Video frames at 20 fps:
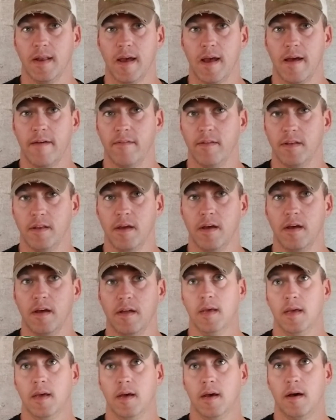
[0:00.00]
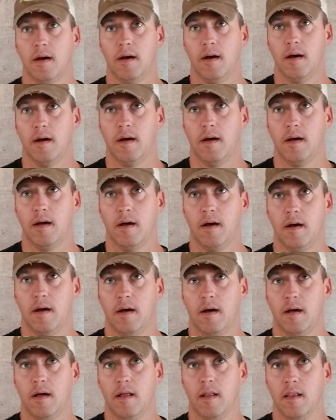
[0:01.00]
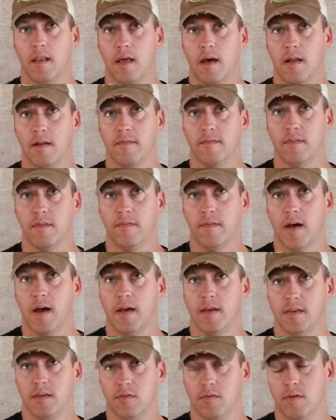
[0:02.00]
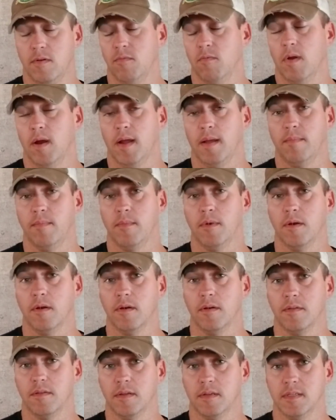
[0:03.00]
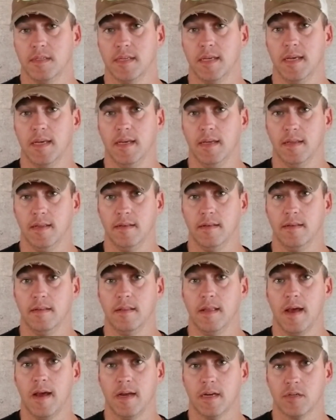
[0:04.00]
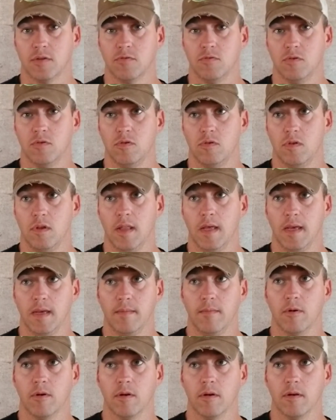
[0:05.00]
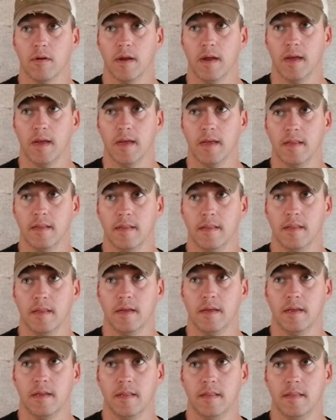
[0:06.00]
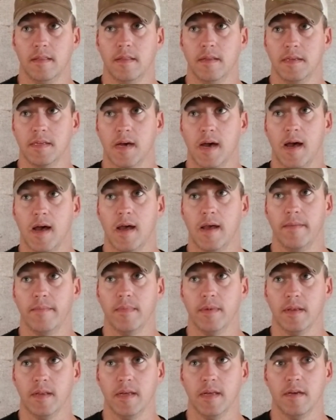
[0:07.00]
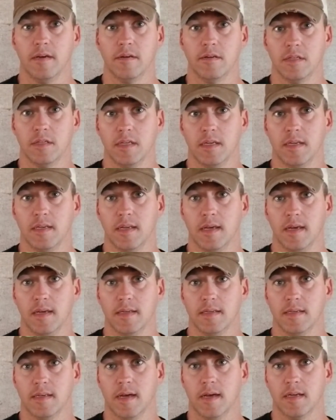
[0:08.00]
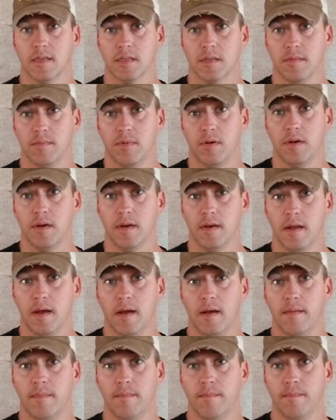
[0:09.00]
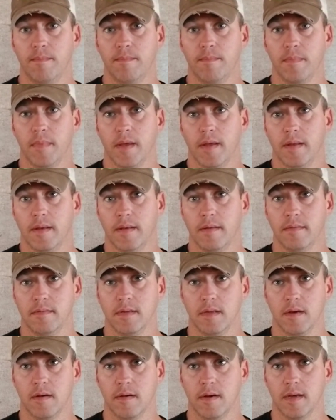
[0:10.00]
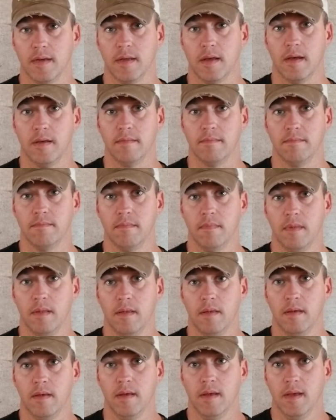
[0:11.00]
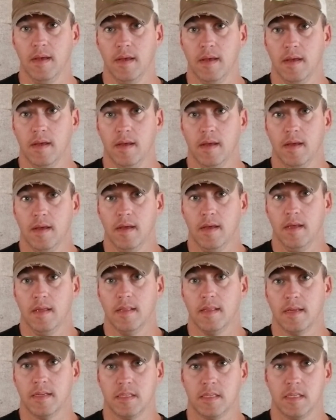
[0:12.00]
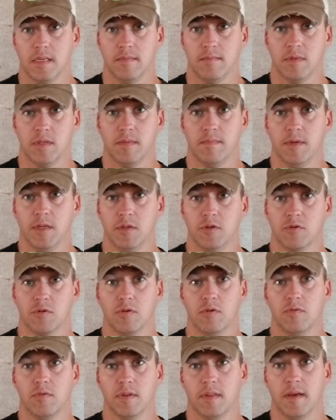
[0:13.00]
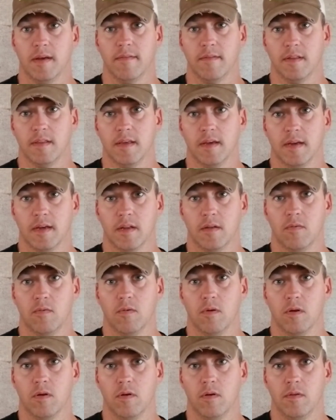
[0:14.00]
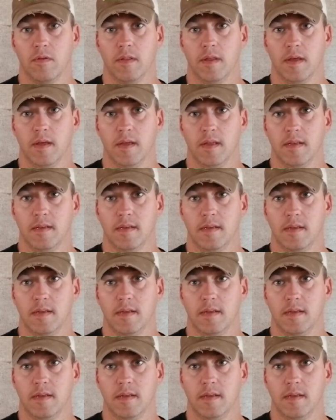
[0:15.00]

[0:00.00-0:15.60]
to have it done. A lot of the value in rammed earth is in actual labor and uh, the time and energy it takes to actually put it up. And, you know, I, I, that seems to be true with everything in the world that